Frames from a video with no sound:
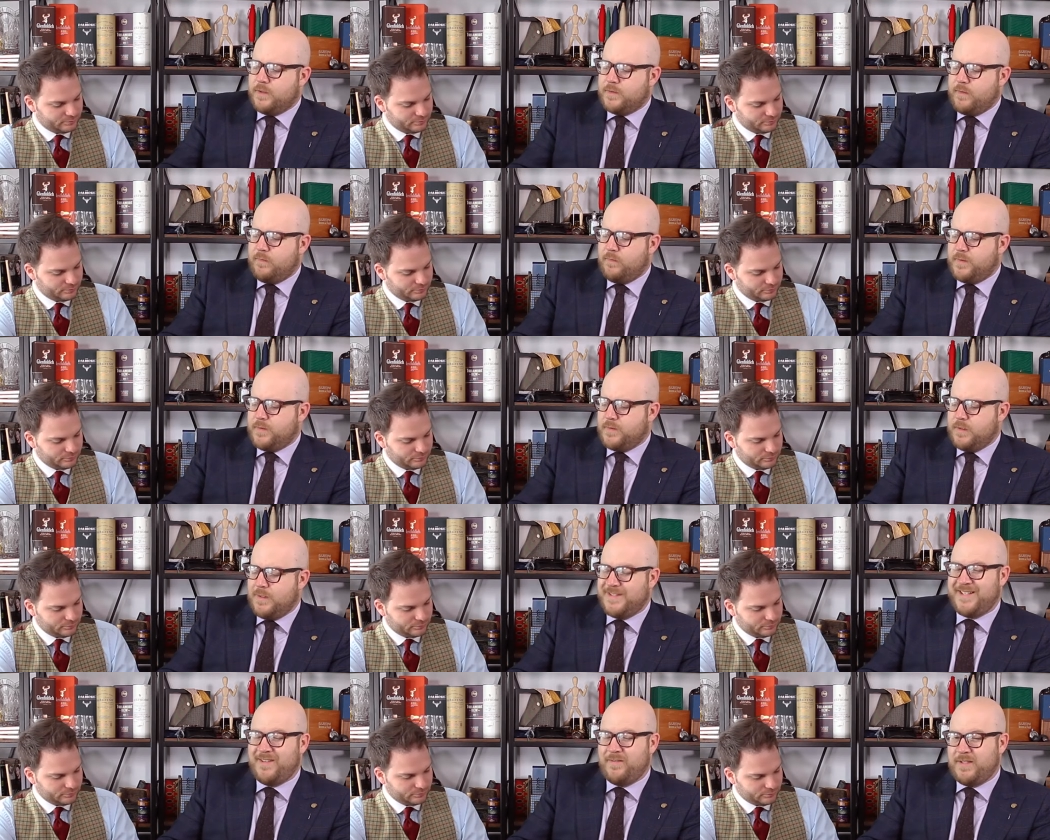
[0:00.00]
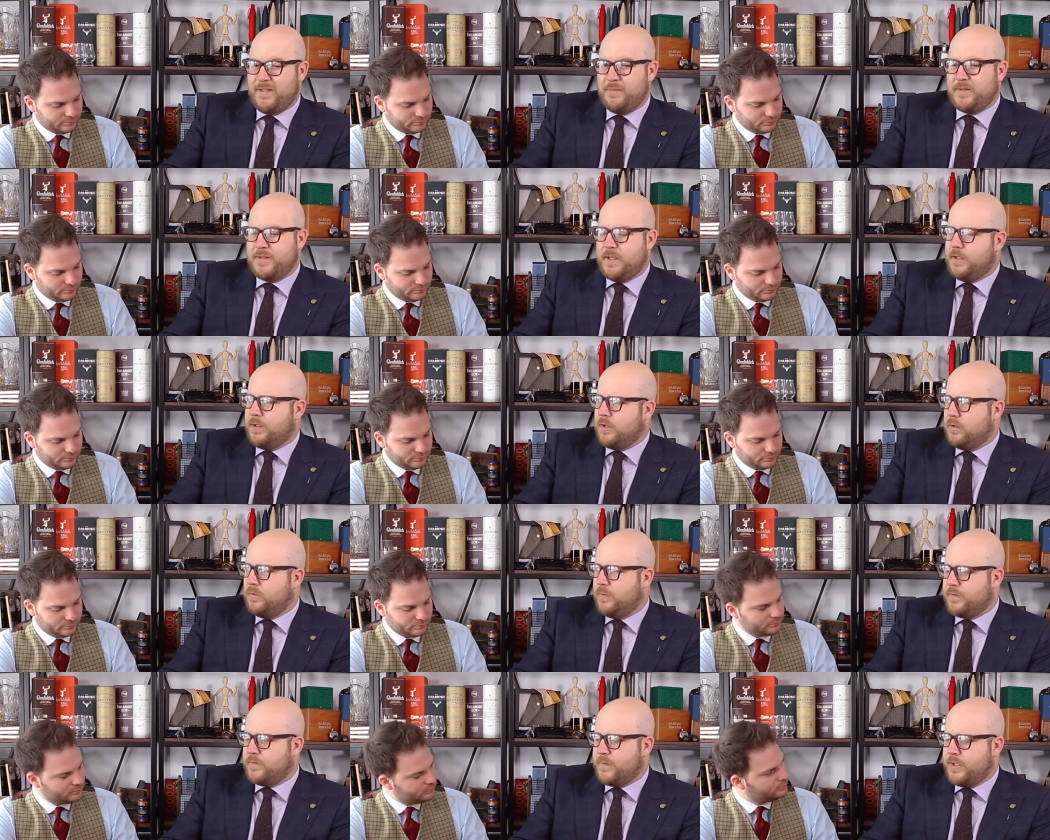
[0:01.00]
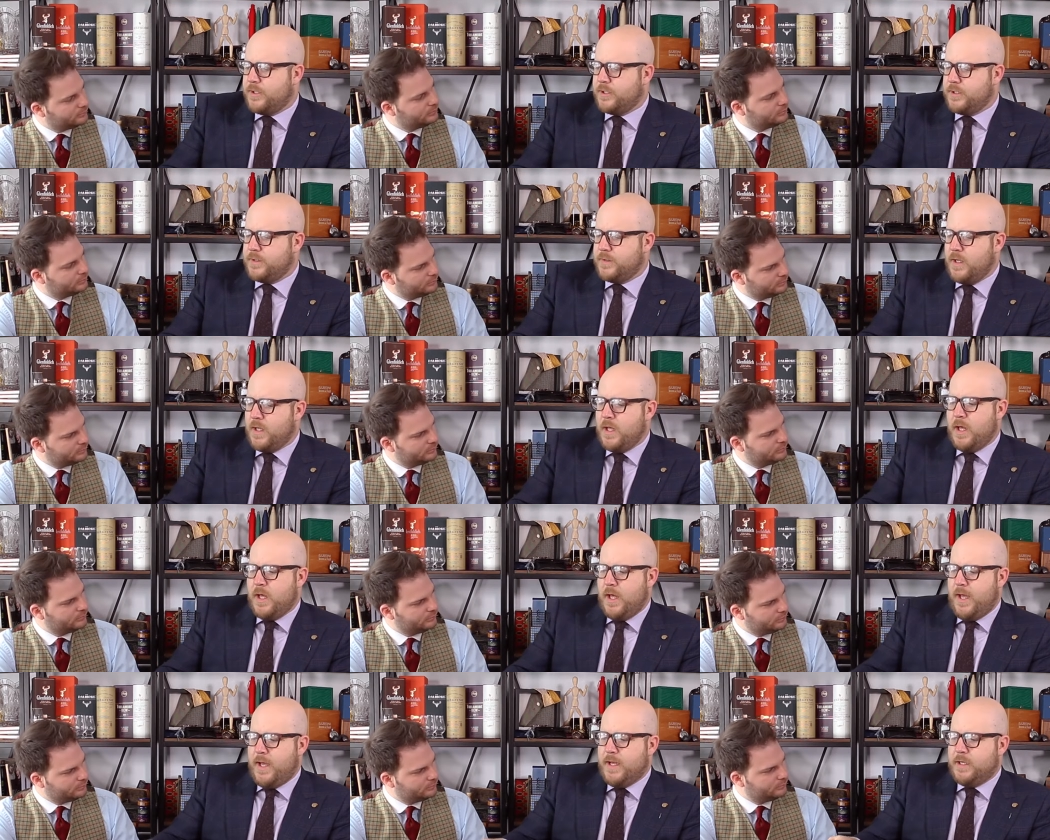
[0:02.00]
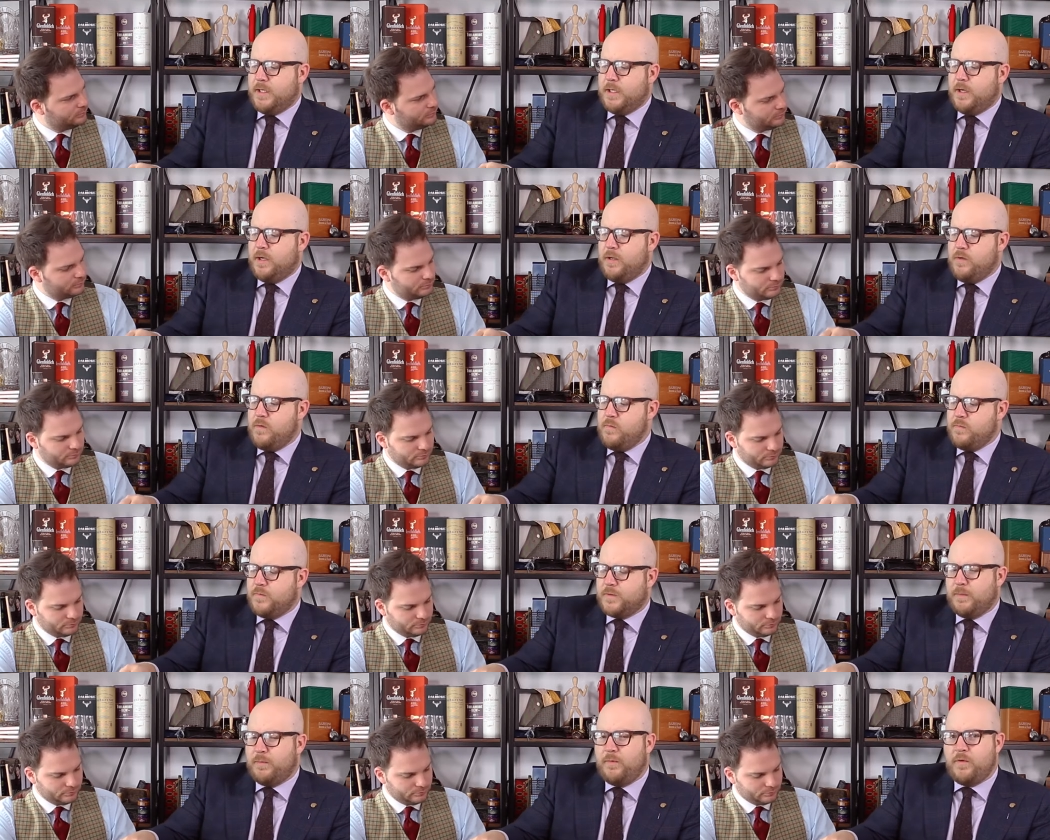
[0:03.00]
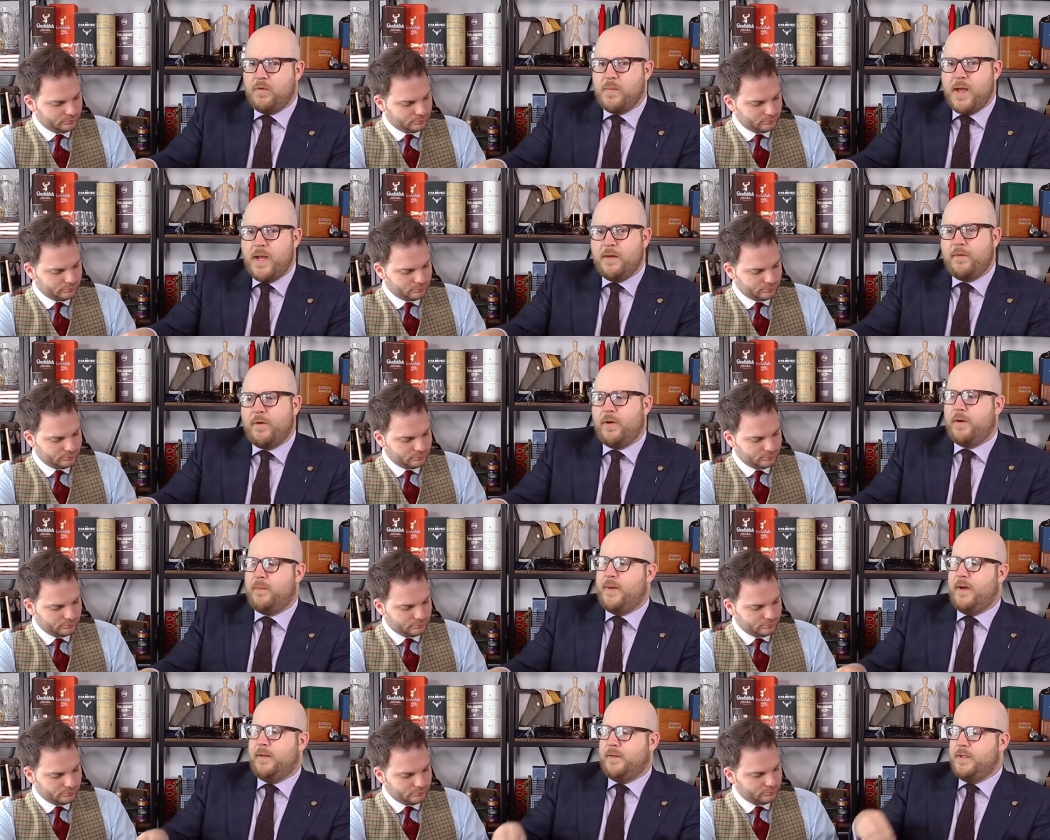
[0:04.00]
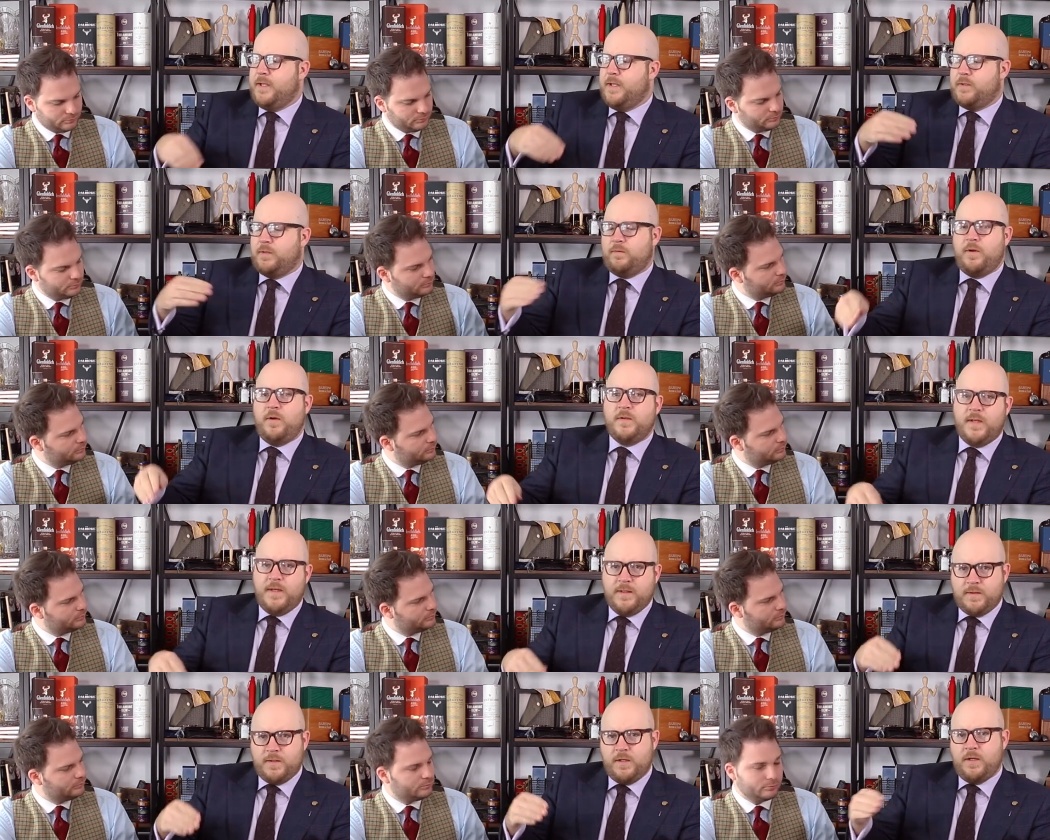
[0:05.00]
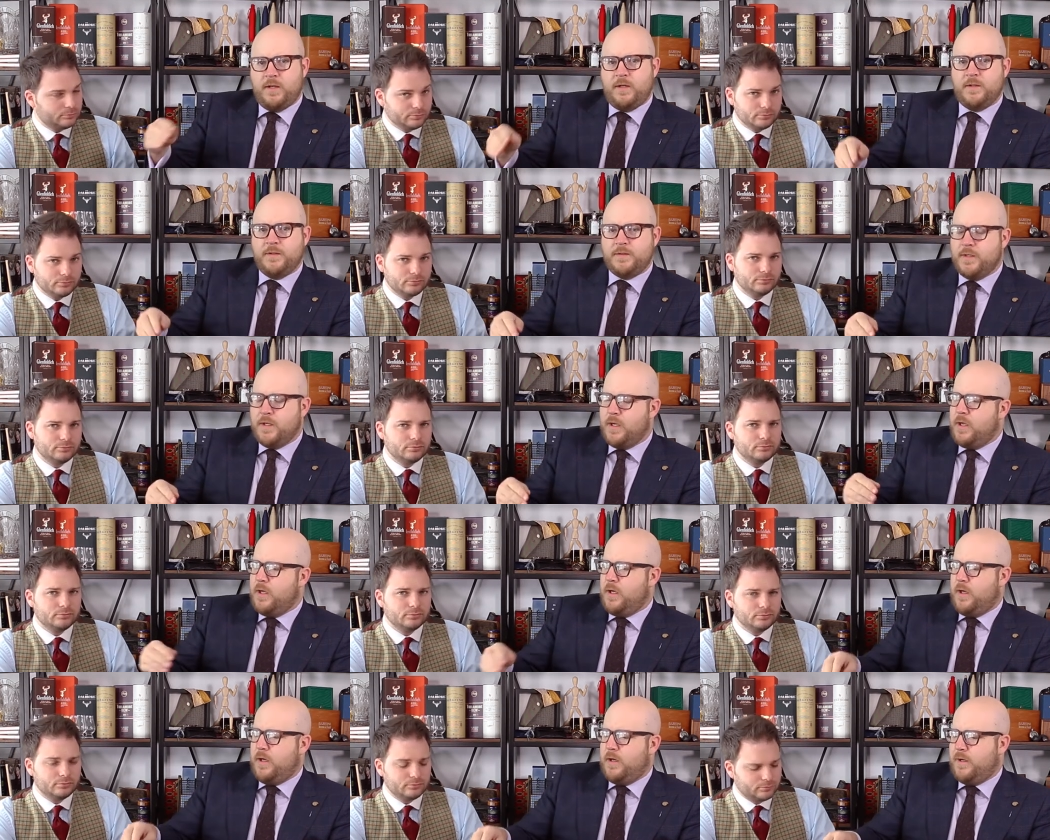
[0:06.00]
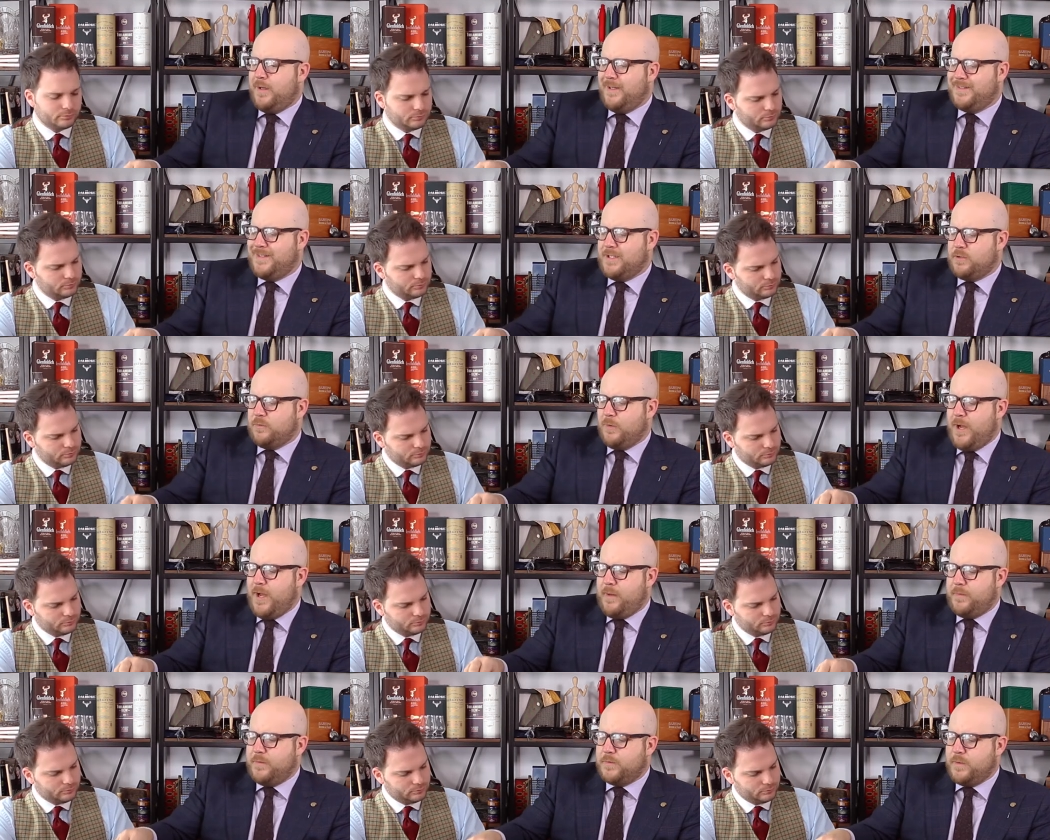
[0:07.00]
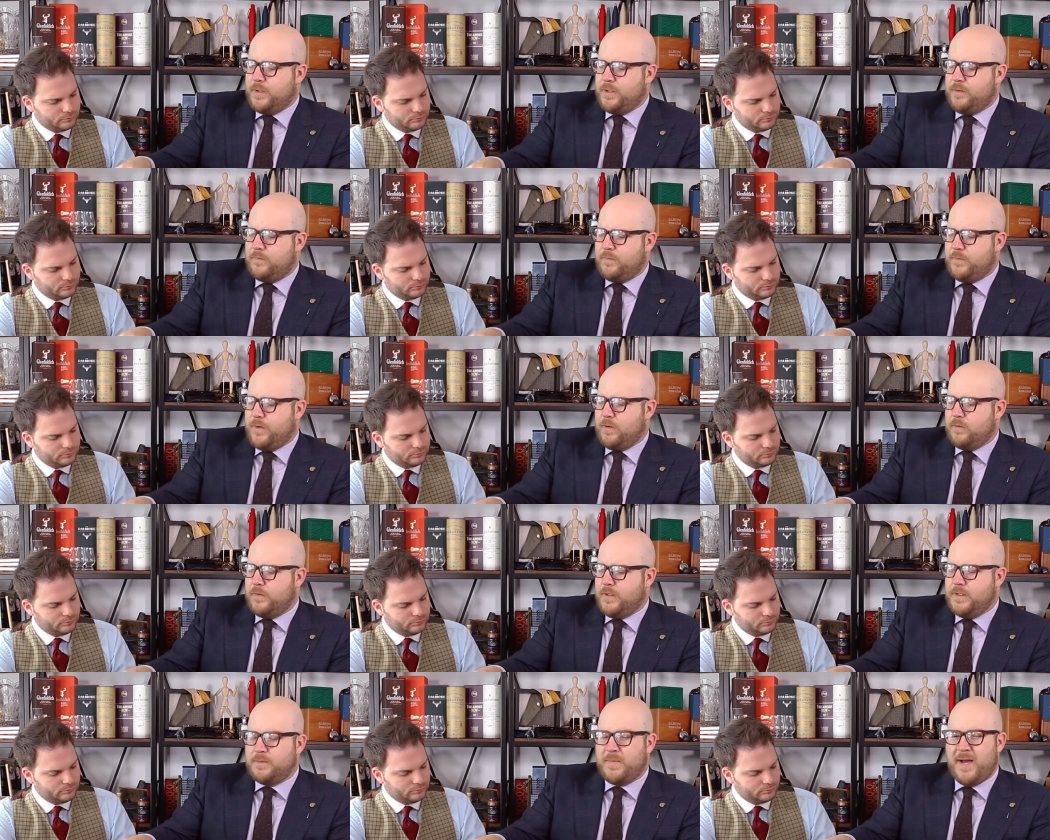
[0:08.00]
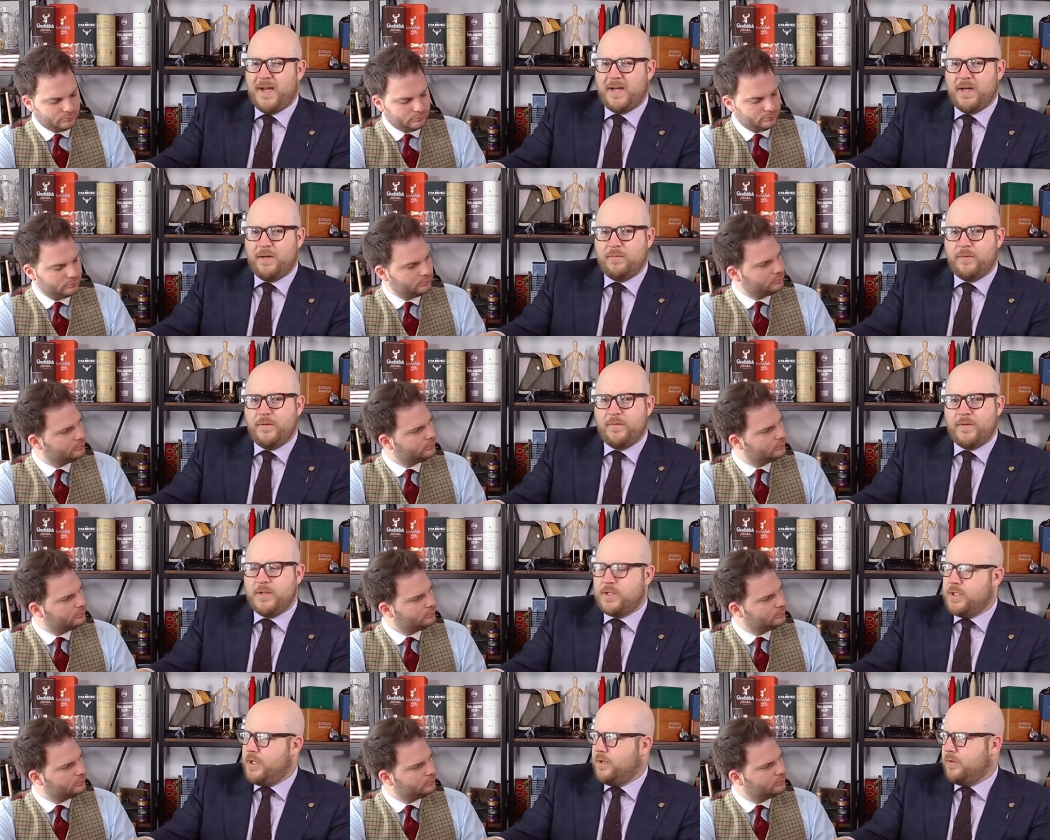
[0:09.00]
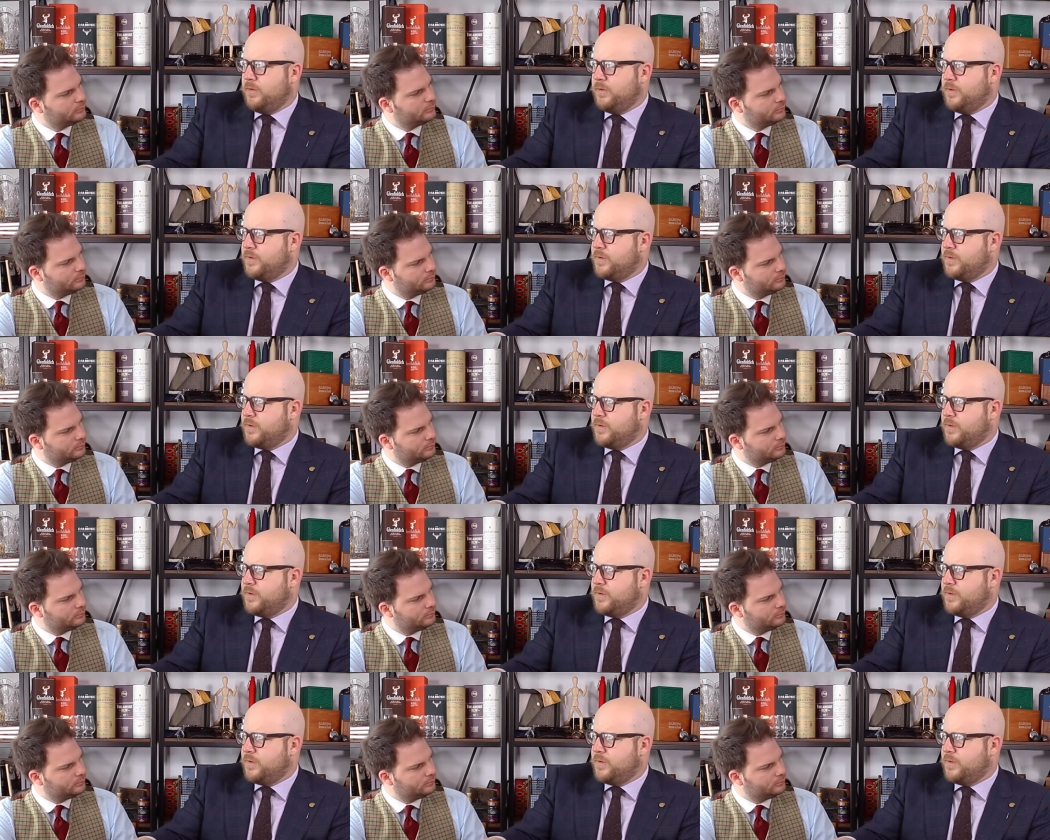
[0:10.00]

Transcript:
Speaker 1: 70% along with sponges. And some of you may have heard about the need to rotate cigars, etc. What happens when you fill these back up with the gel or the